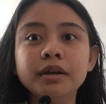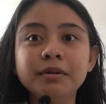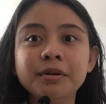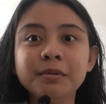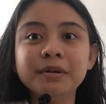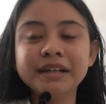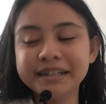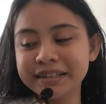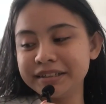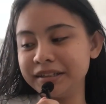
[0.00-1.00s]
I don't know
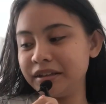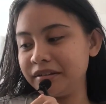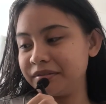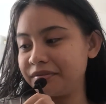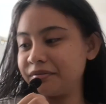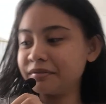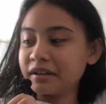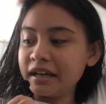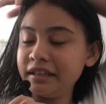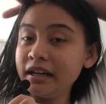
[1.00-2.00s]
if
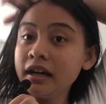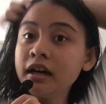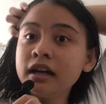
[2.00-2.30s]
kaya.